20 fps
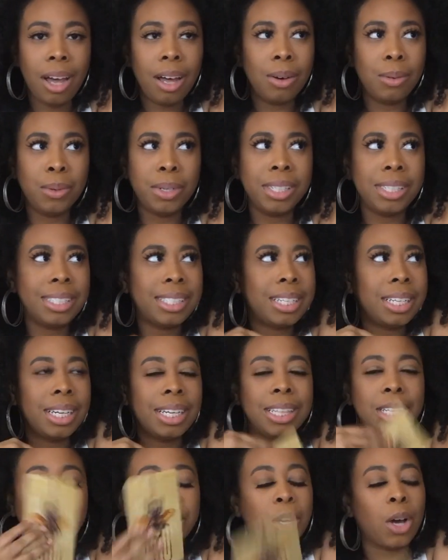what is it?
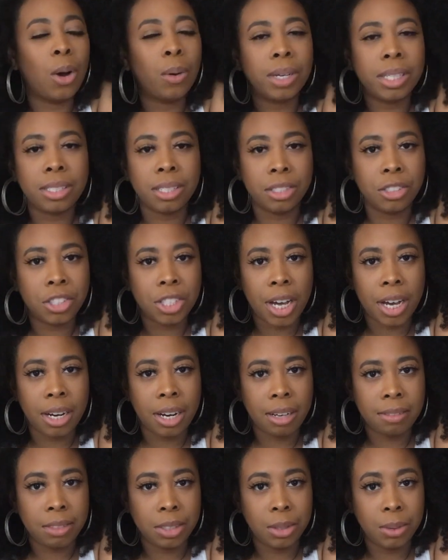There's always sunshine
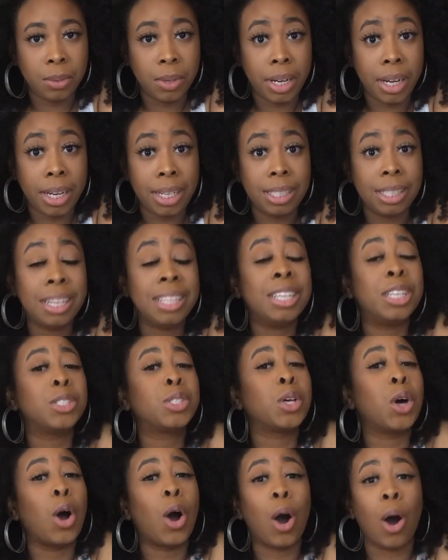after the rain.
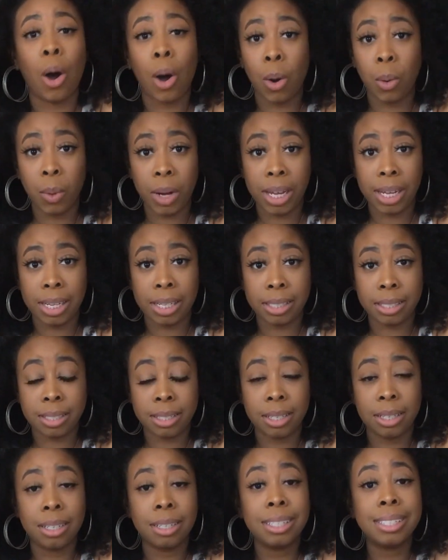There's always
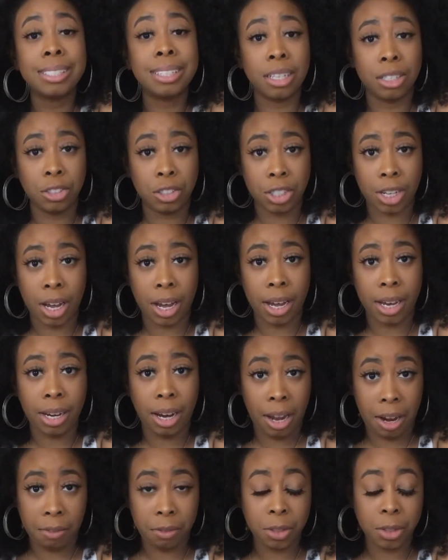sunshine
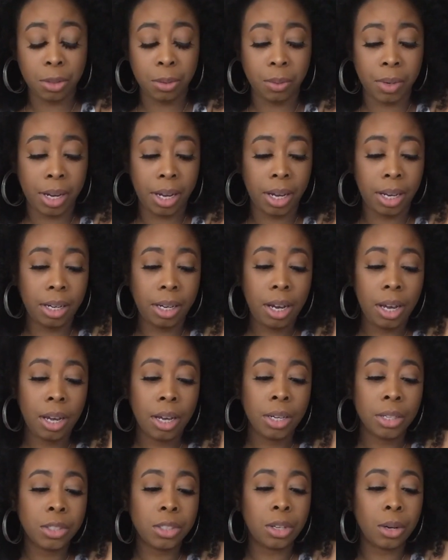after the rain.
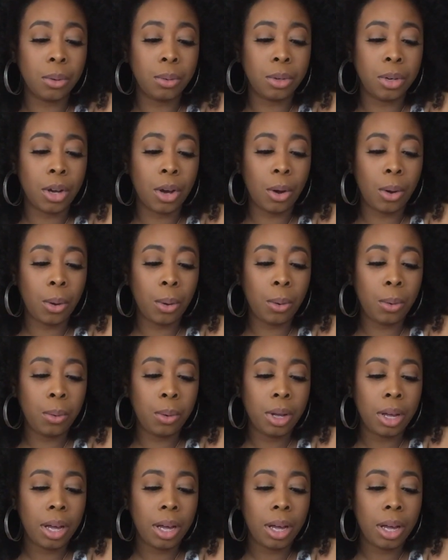So know,